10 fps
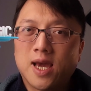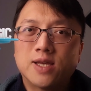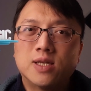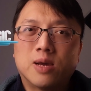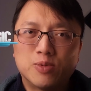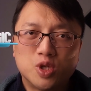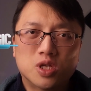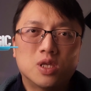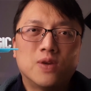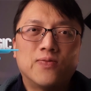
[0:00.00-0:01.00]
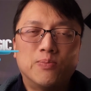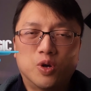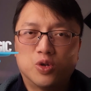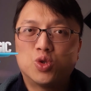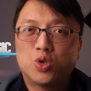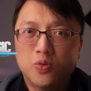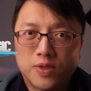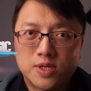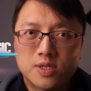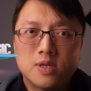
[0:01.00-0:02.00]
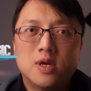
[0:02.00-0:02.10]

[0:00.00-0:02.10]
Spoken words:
as objective moral truths,